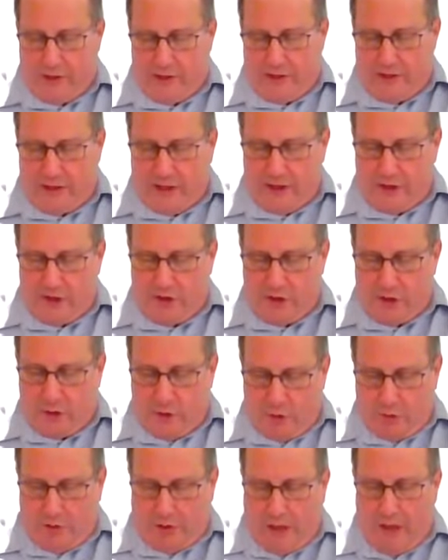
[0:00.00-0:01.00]
is
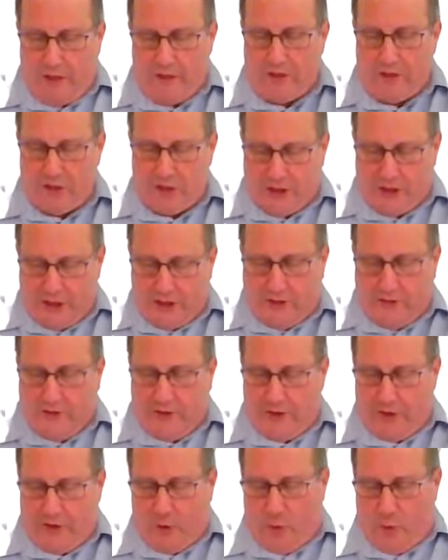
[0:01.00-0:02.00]
unskilled
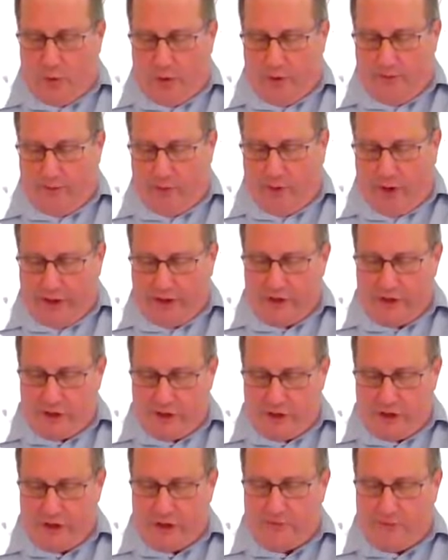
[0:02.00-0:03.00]
in the word of
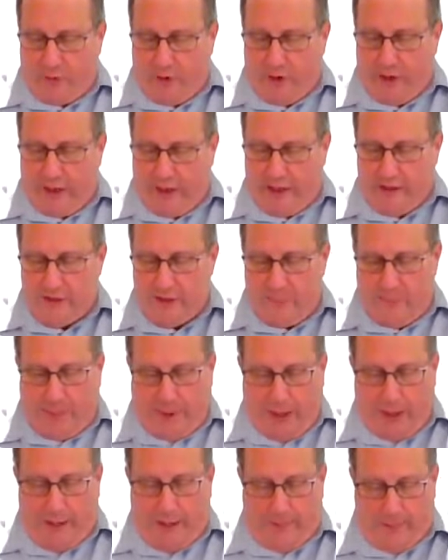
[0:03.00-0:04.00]
righteousness, for he is a
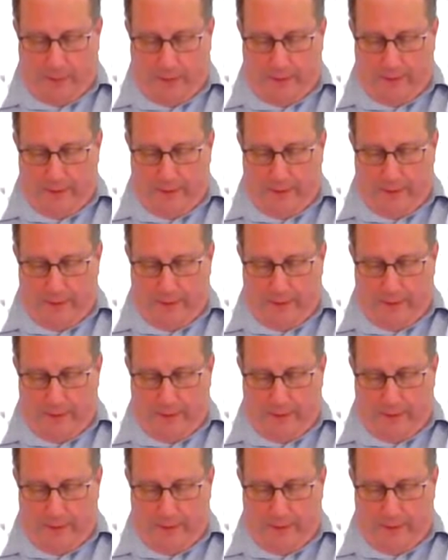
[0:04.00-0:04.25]
babe.